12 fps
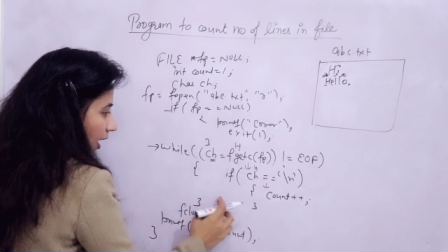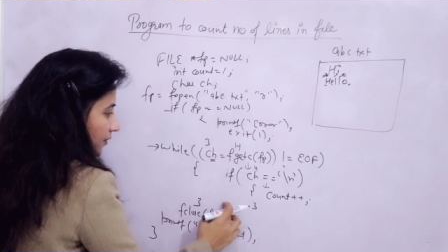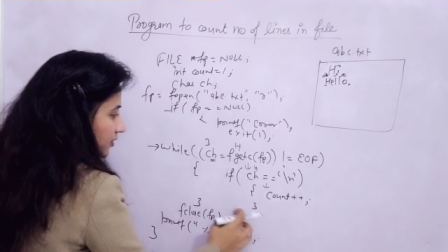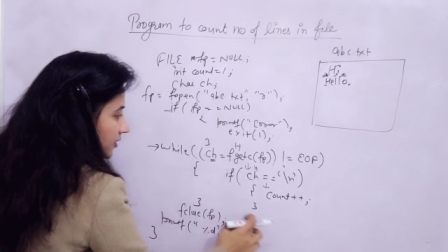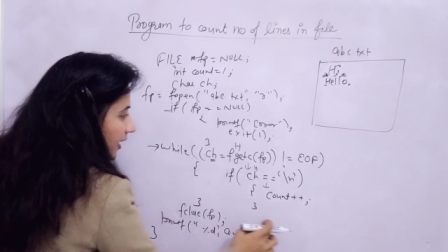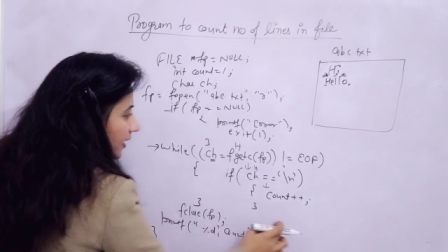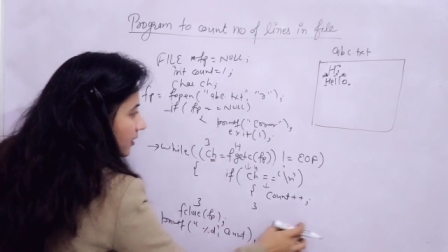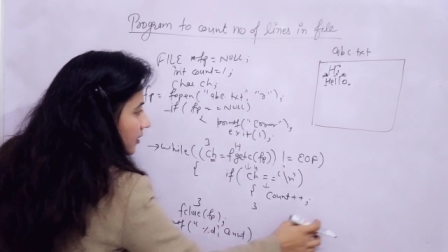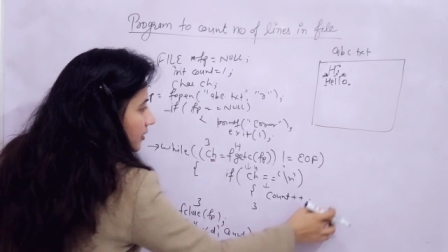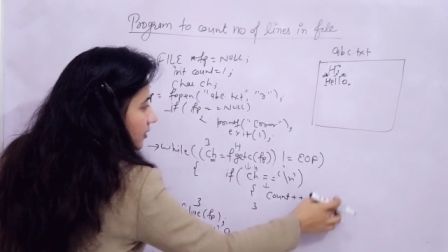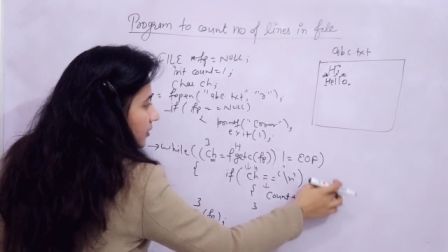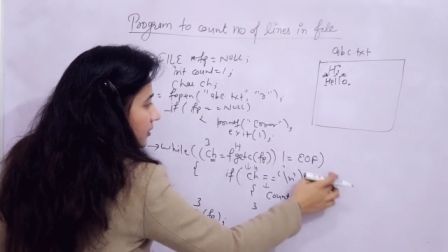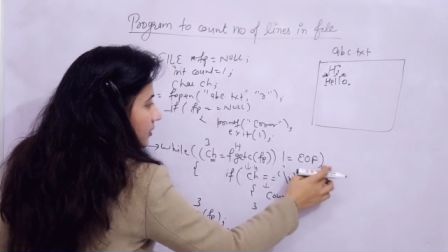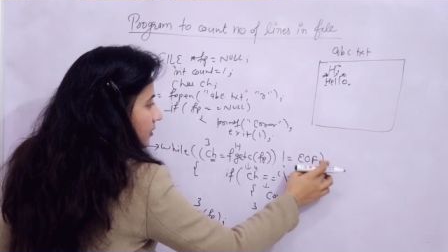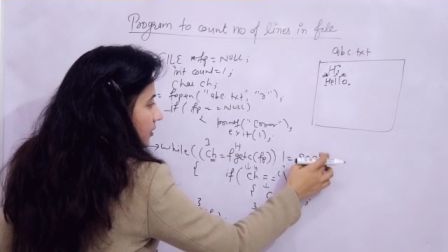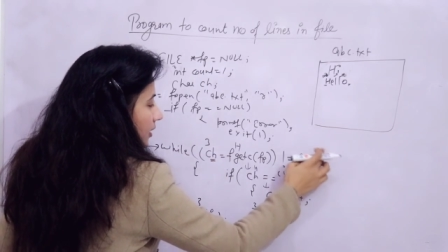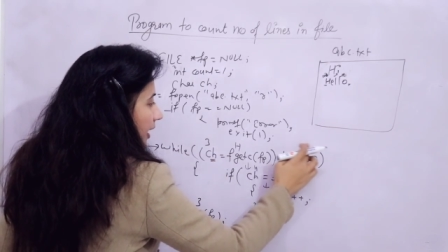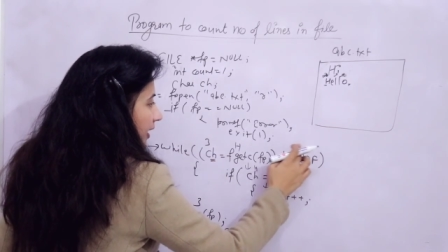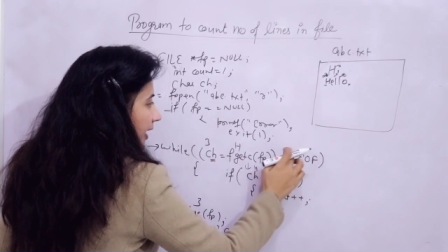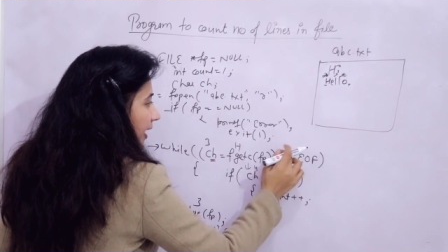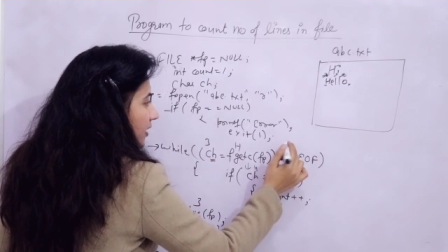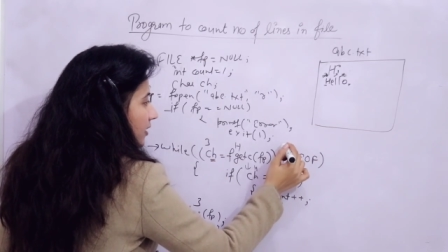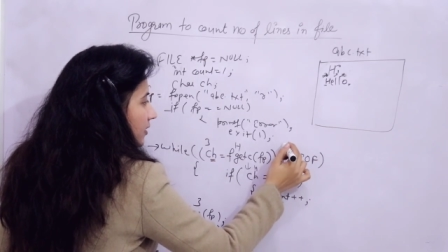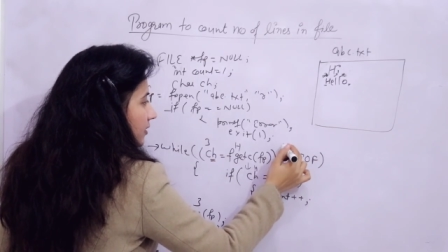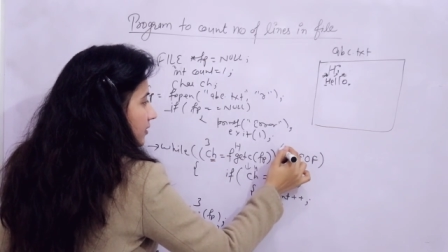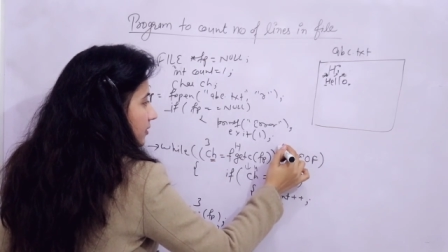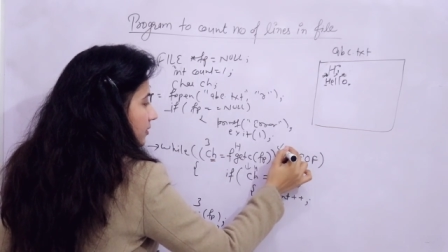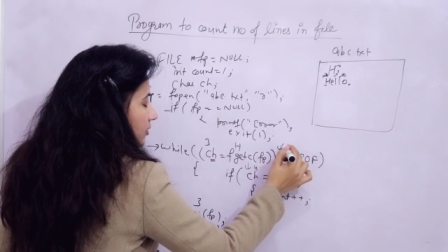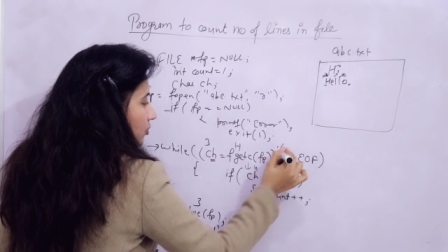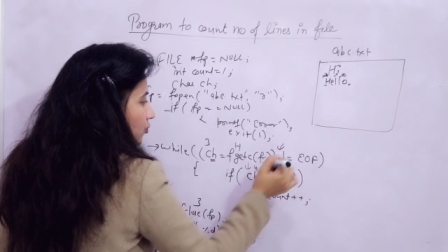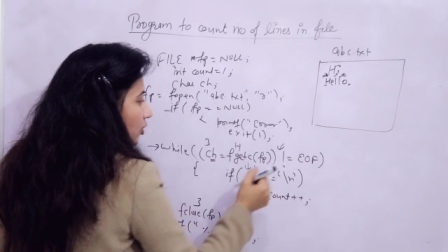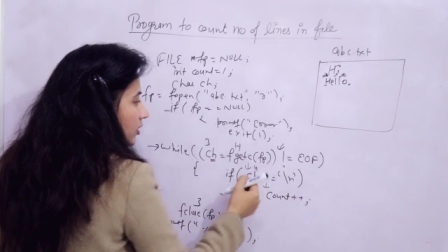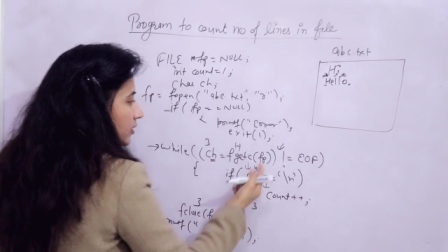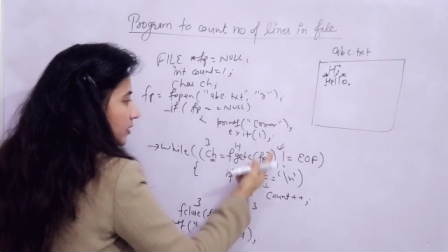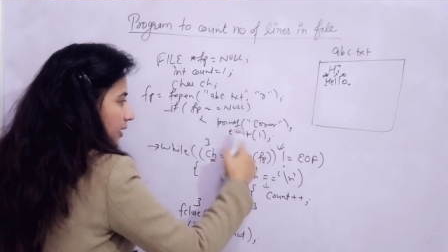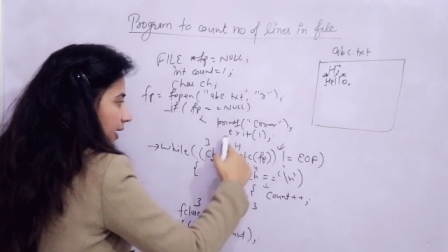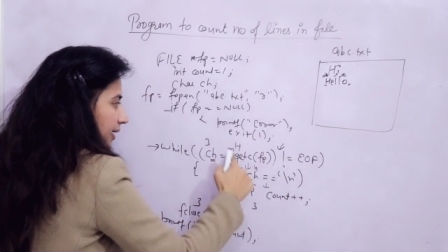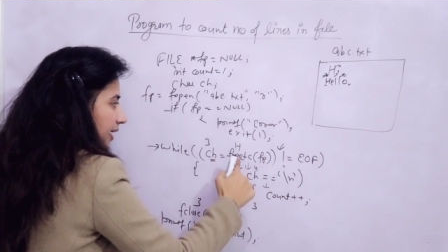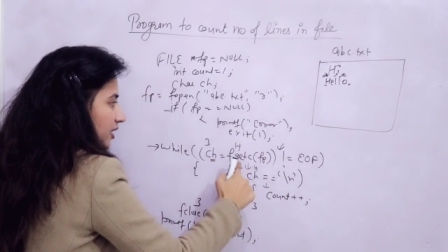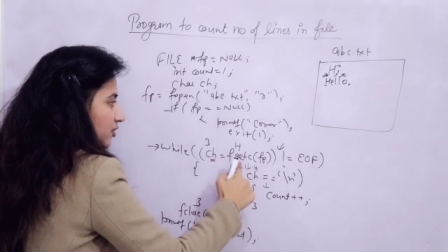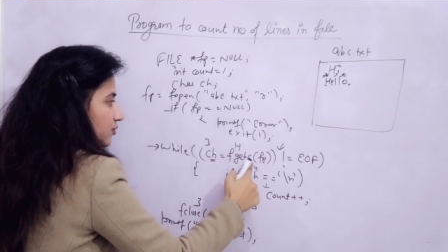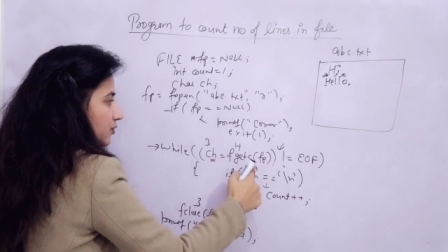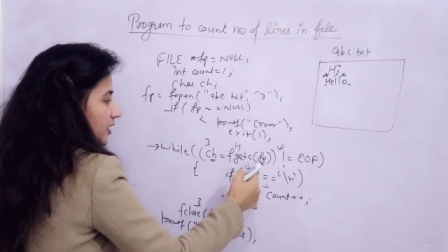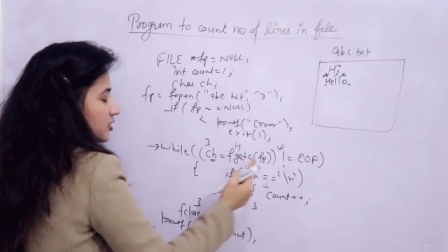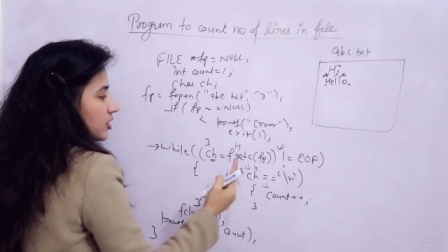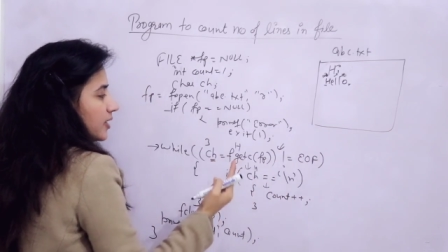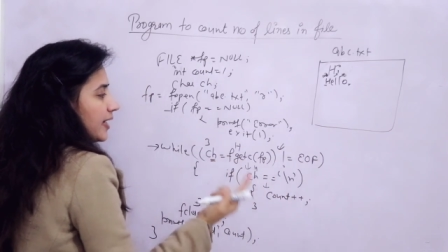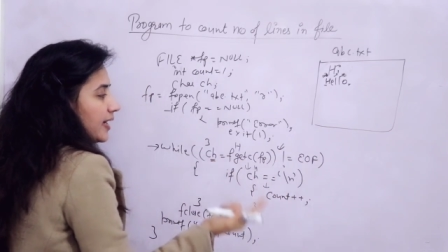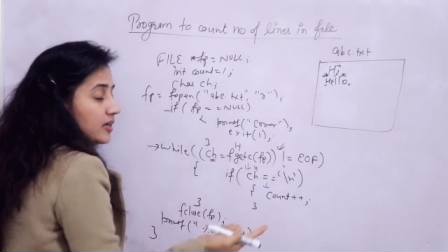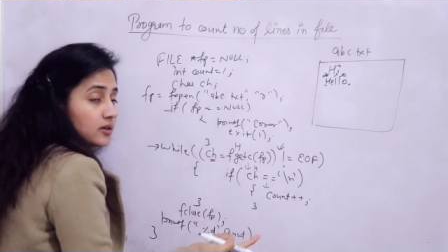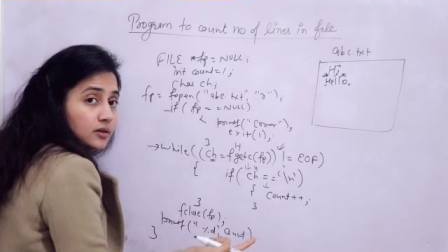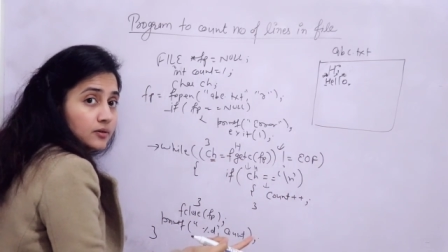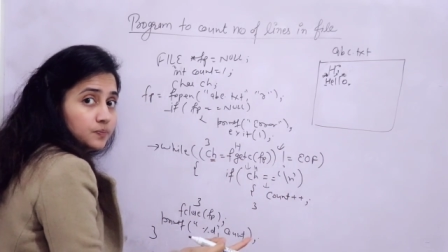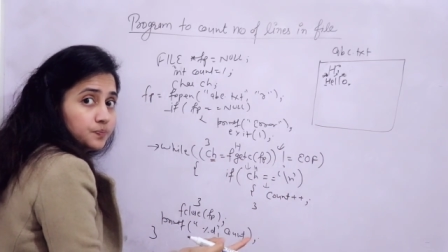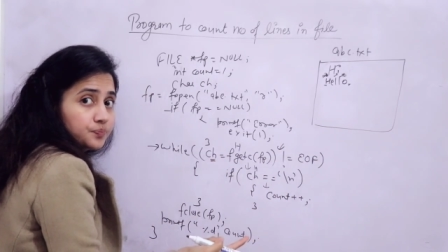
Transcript: after that again what? Again fetch a character.